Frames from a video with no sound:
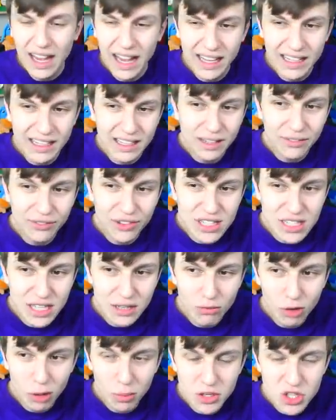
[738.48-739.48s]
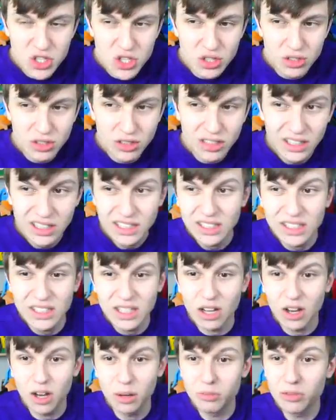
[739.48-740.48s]
And then if this ain't Robertson,
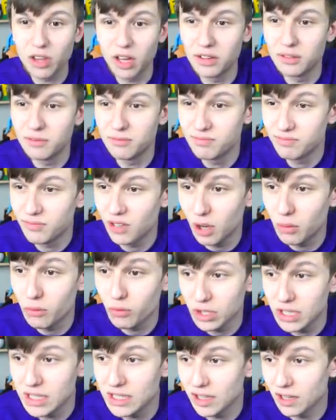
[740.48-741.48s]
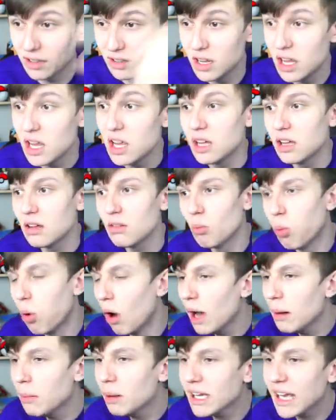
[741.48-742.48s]
I'm done. I'm really done.
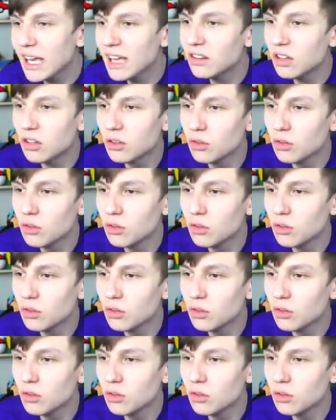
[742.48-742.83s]
Why am I getting